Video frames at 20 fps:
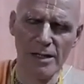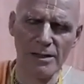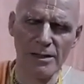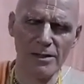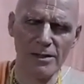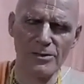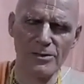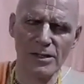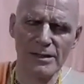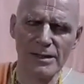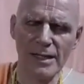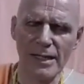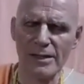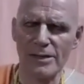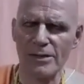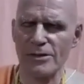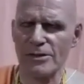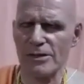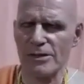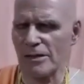there's a
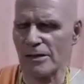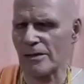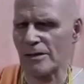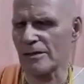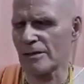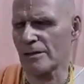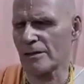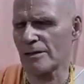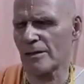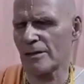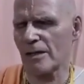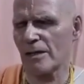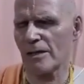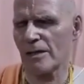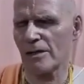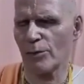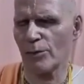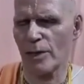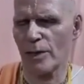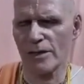tendency,
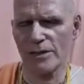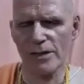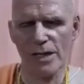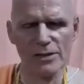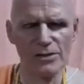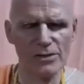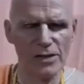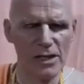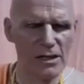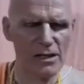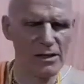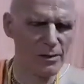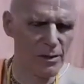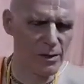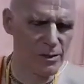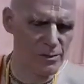what is that saying?